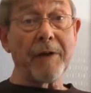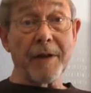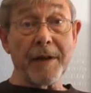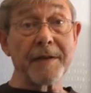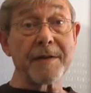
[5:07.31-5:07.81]

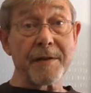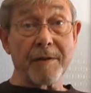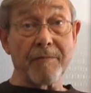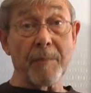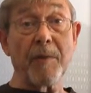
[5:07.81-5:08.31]
you need
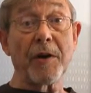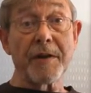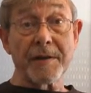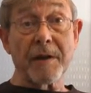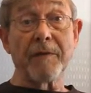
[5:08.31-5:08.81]
to
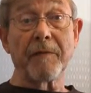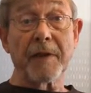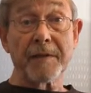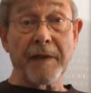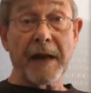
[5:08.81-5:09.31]
remind yourself of
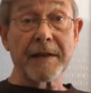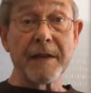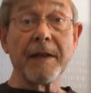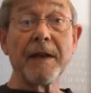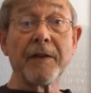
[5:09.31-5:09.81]
this
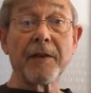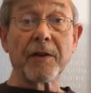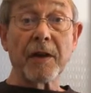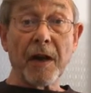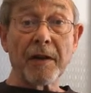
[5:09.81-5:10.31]
fact,
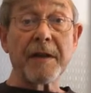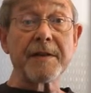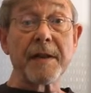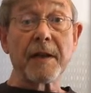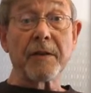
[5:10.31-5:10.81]
that God
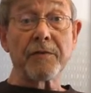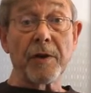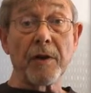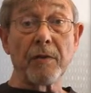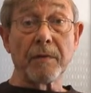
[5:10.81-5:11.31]
is in
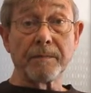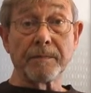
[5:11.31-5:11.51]
control.